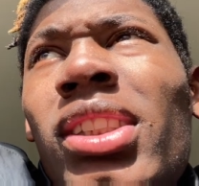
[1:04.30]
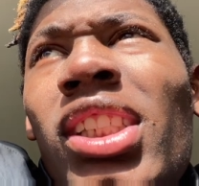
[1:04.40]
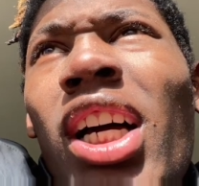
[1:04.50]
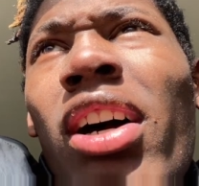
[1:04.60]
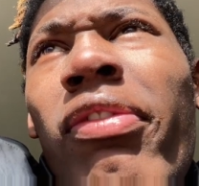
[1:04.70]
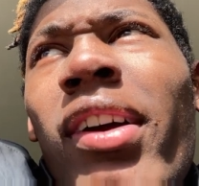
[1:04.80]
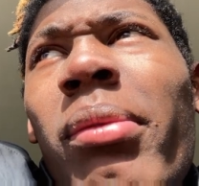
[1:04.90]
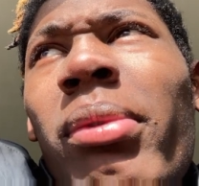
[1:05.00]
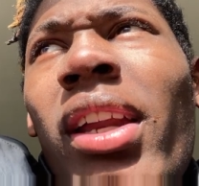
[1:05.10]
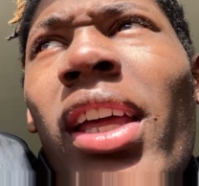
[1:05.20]
in y'all
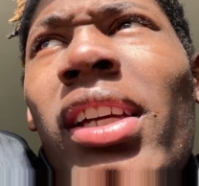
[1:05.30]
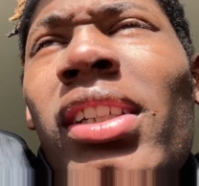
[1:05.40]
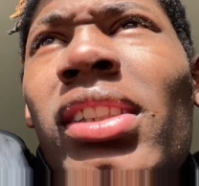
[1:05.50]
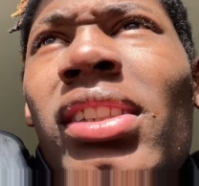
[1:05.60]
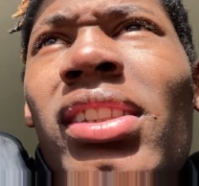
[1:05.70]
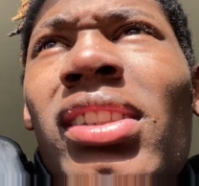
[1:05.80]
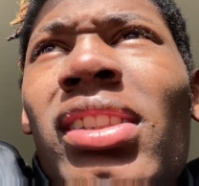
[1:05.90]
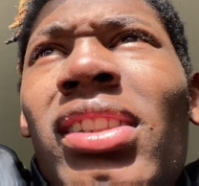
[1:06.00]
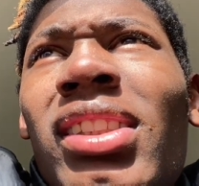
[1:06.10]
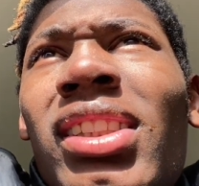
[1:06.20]
family, like,
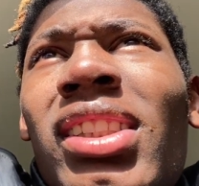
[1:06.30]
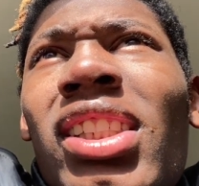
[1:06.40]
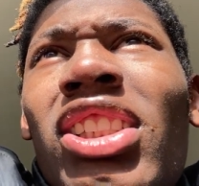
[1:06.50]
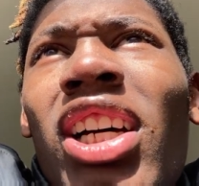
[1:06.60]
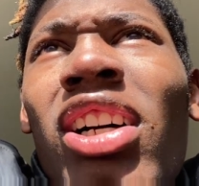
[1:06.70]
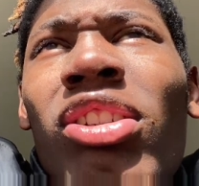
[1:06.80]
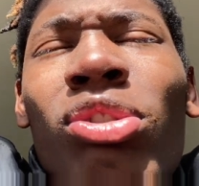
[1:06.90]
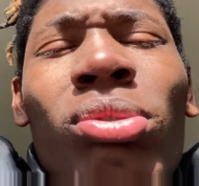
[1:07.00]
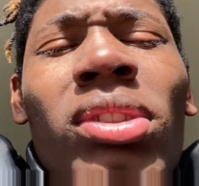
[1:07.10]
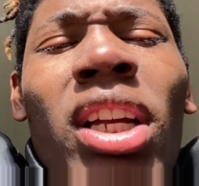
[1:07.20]
could y'all
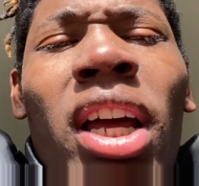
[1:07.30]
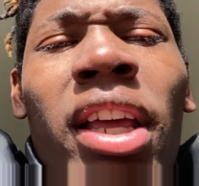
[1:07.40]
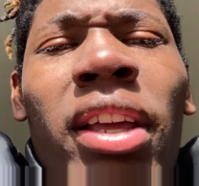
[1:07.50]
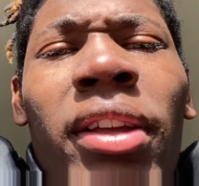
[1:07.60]
do it? Like,